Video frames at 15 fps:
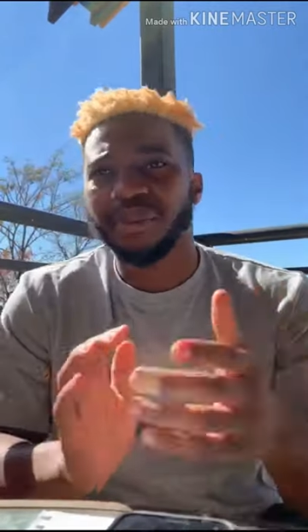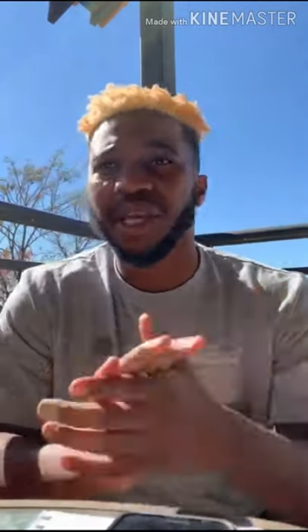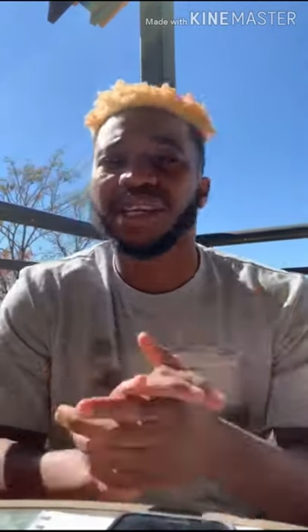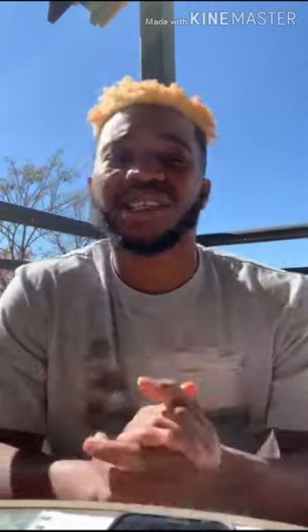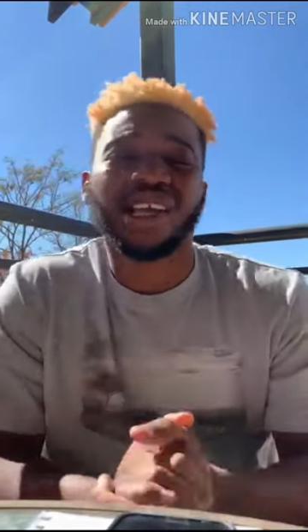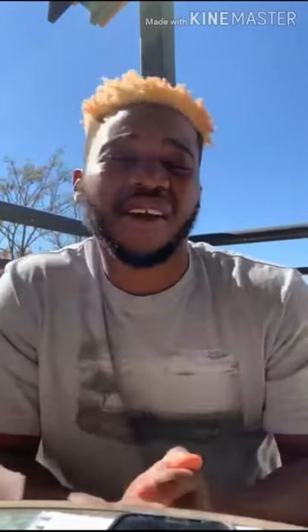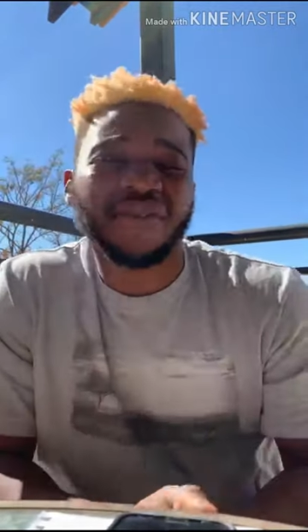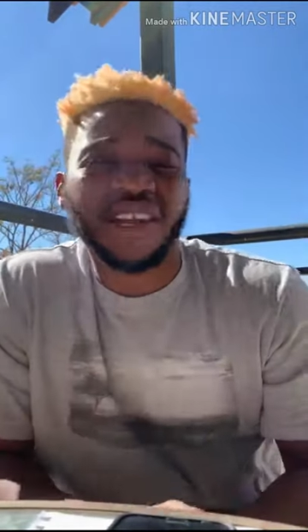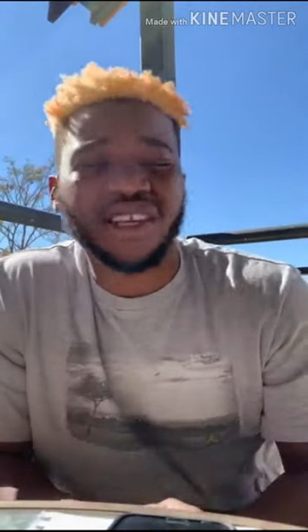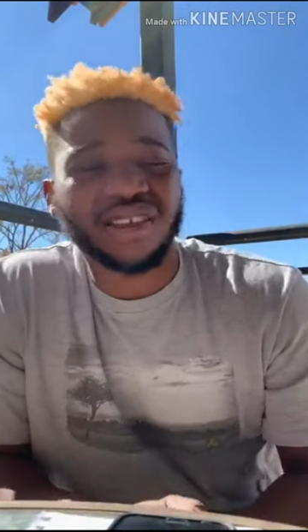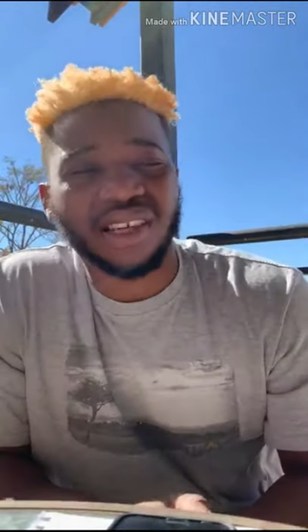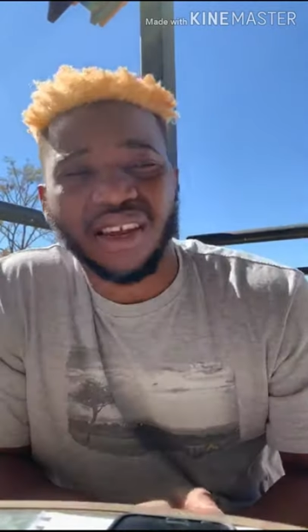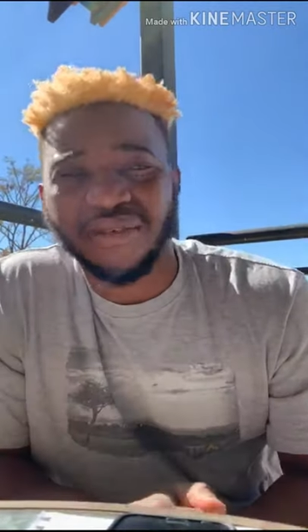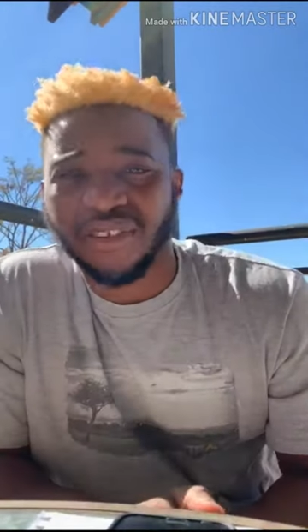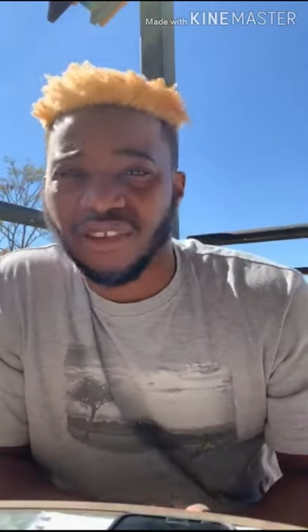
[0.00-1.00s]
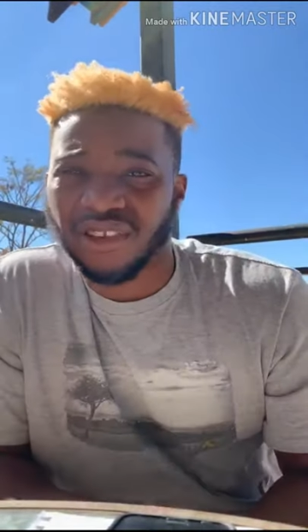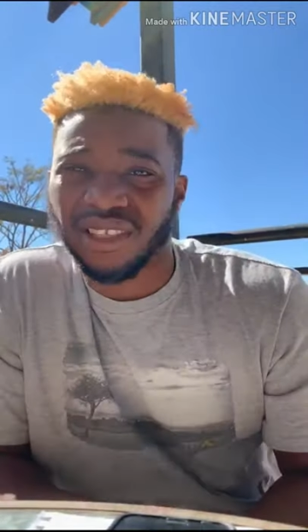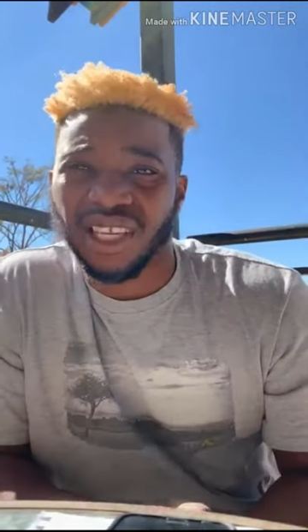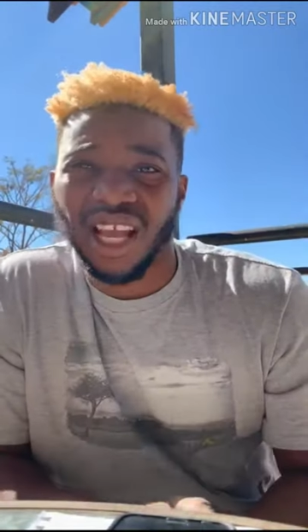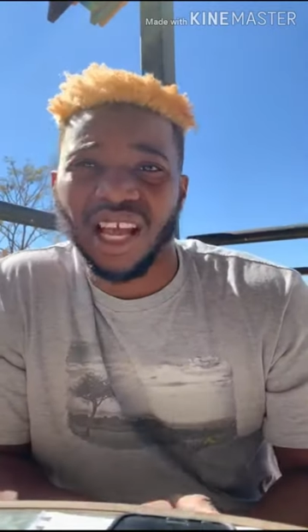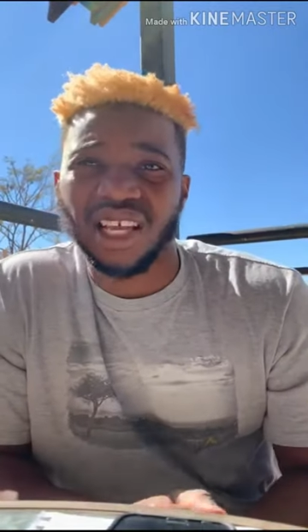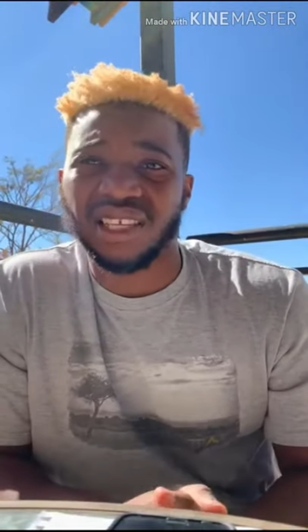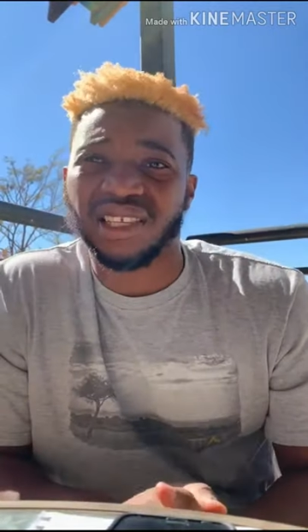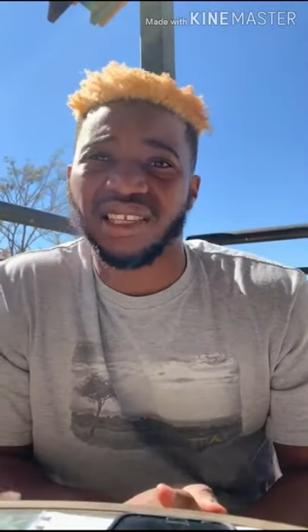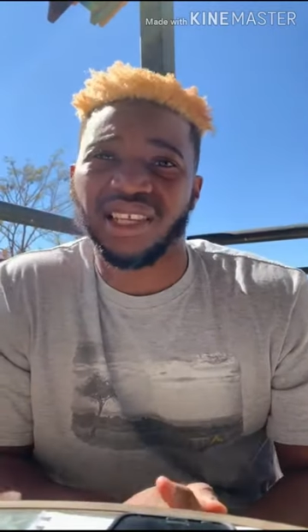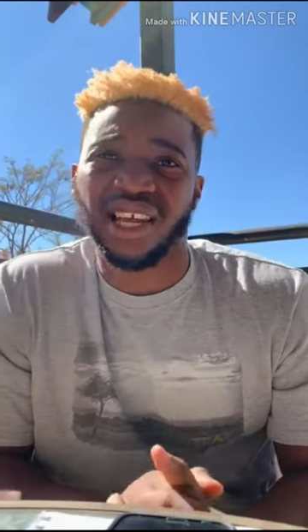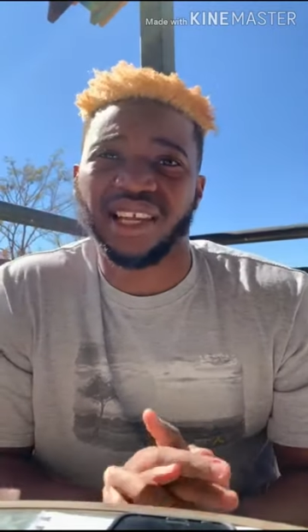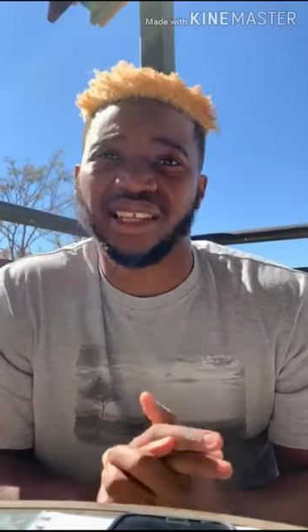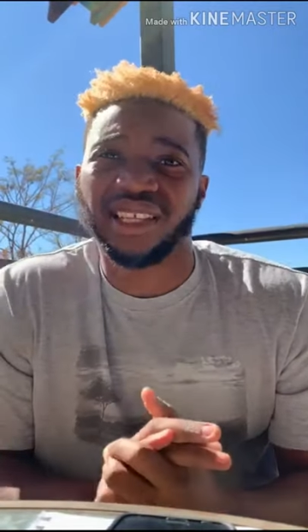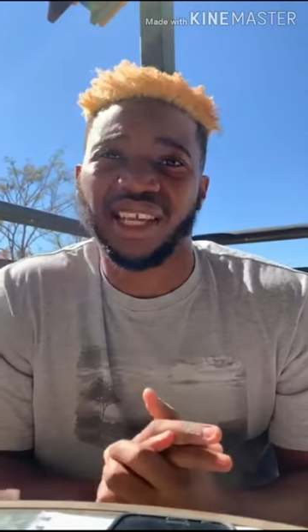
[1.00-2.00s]
Biggest life lesson I've learned, guys, is
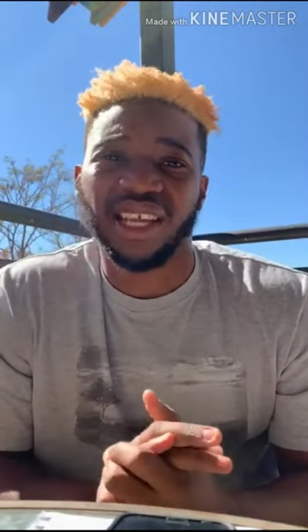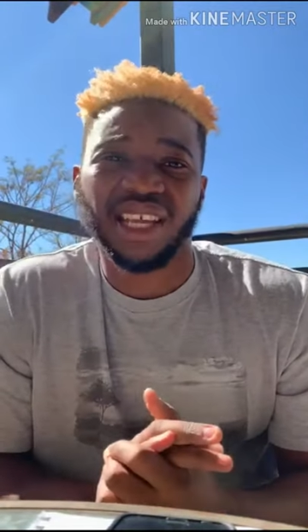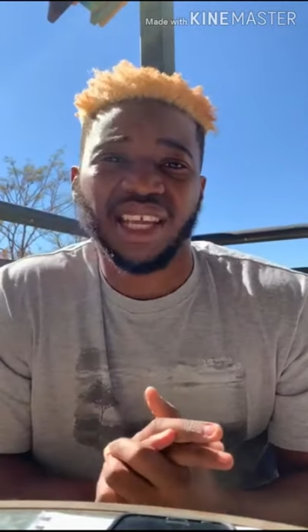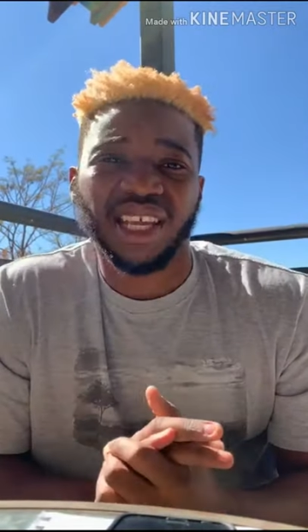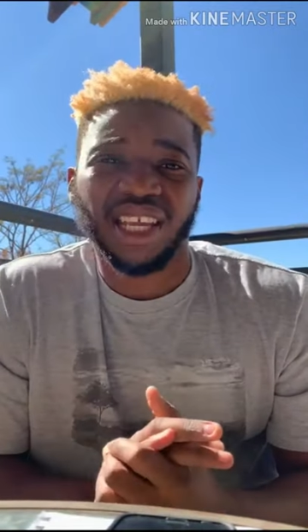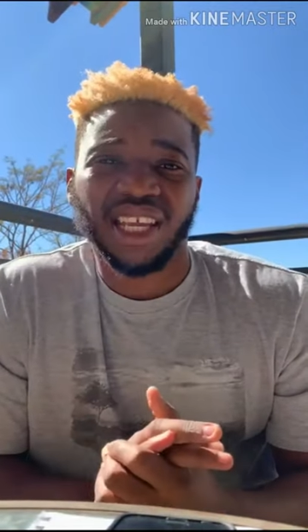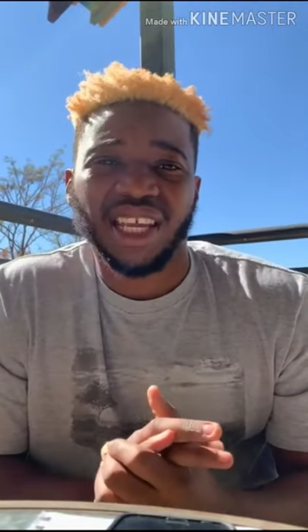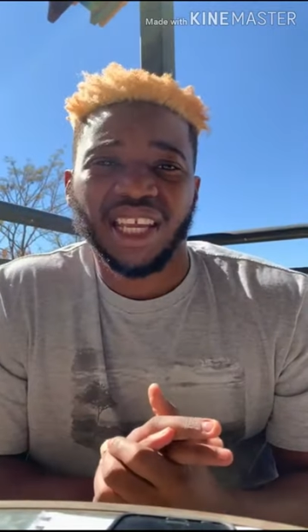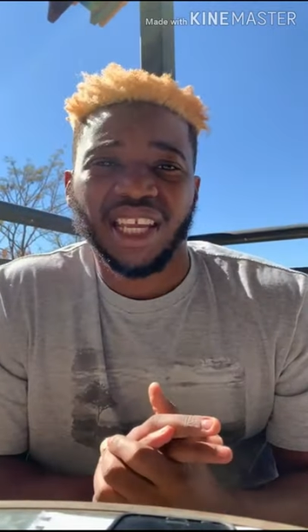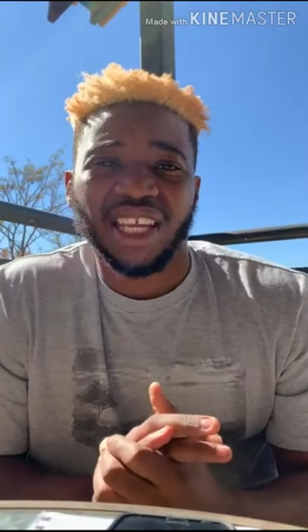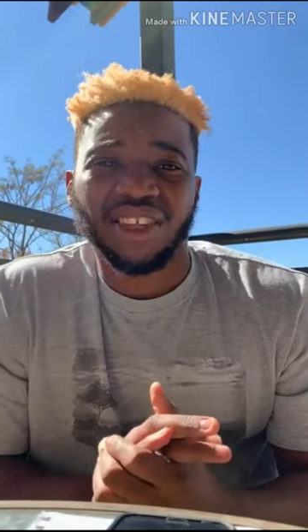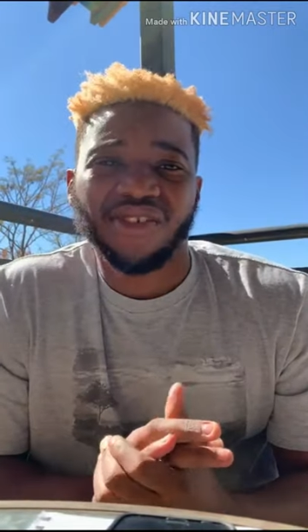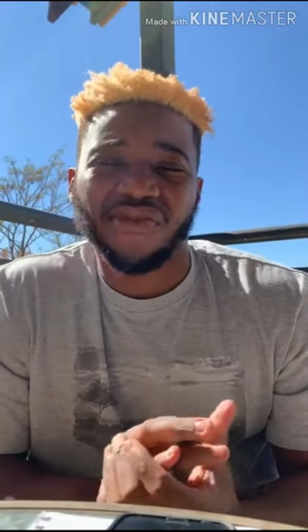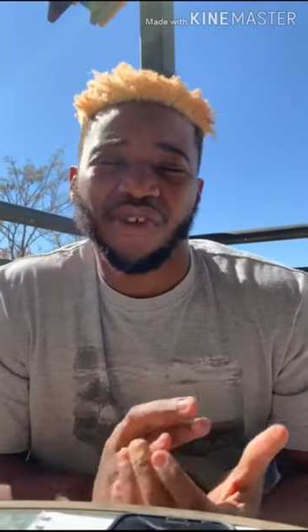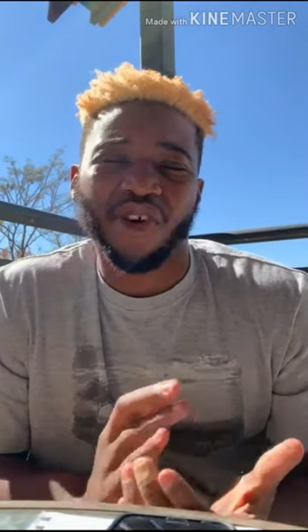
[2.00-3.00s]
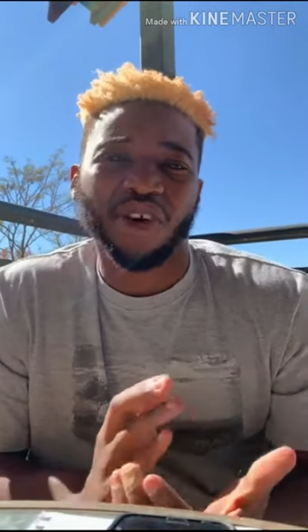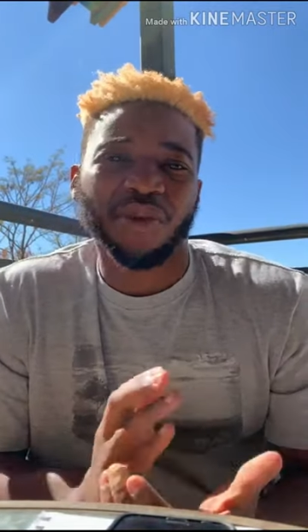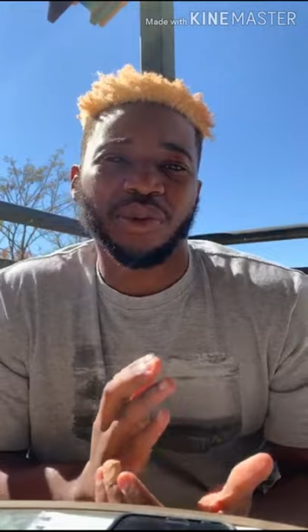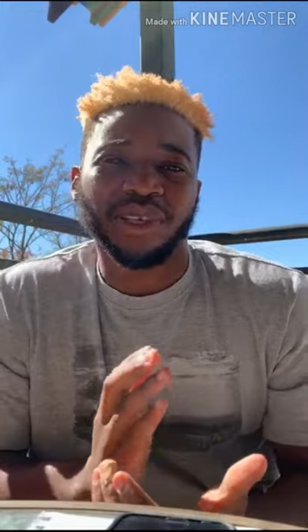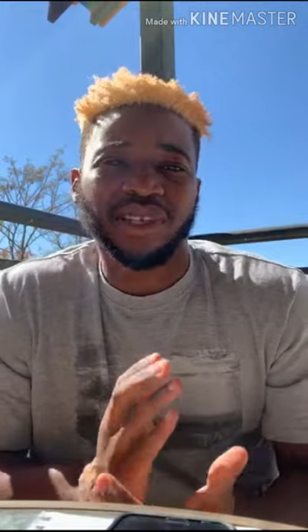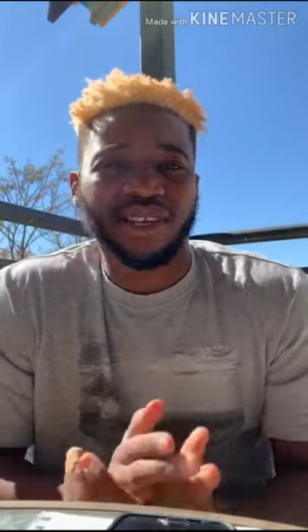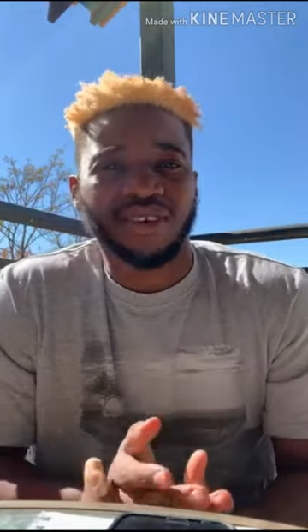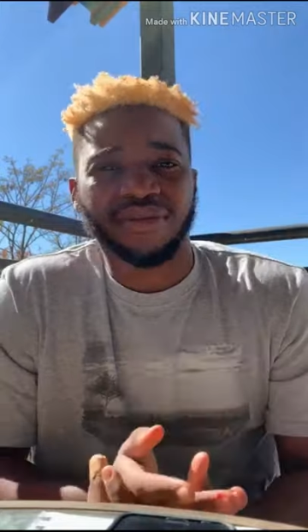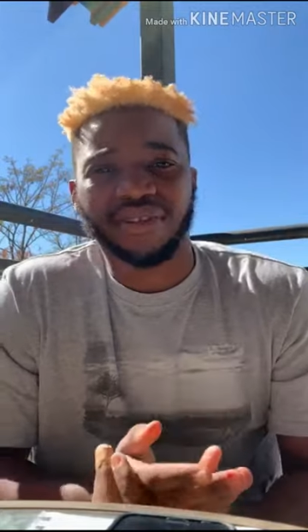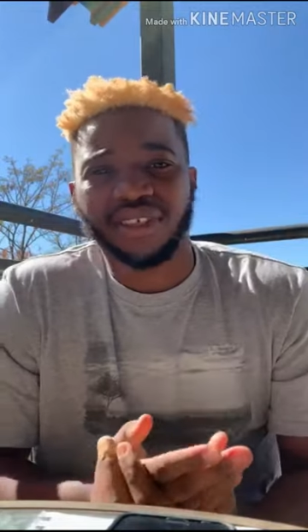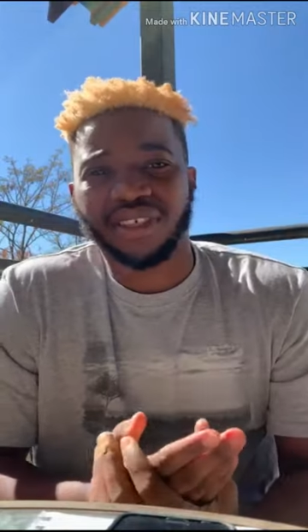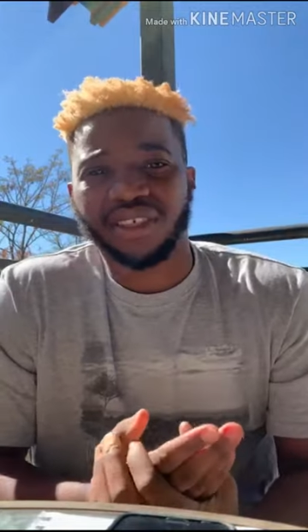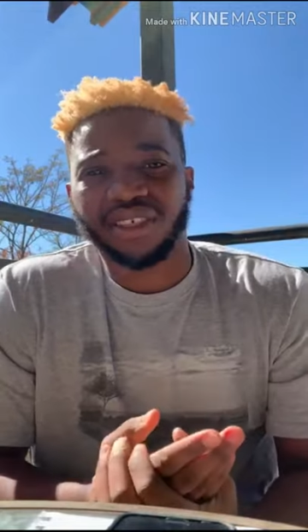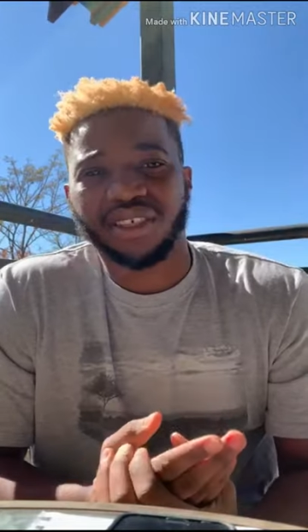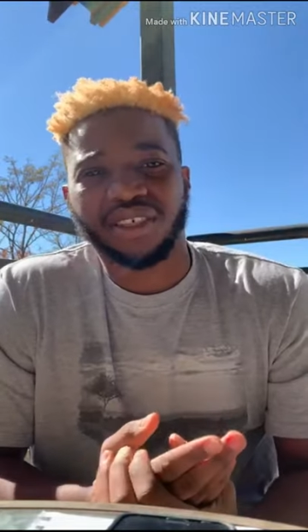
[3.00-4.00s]
that you've got to be
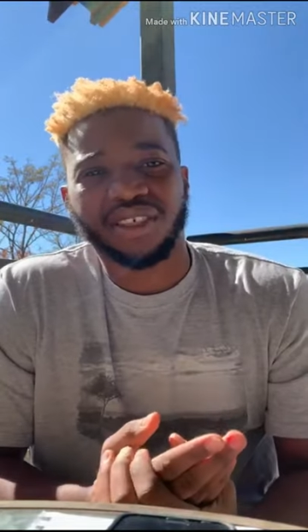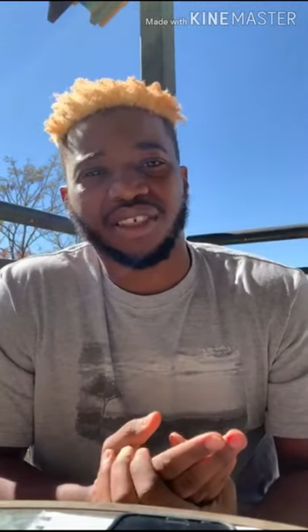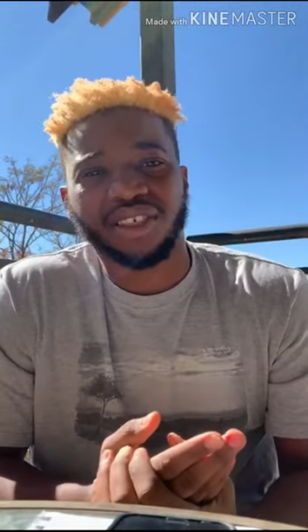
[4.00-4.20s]
selfish.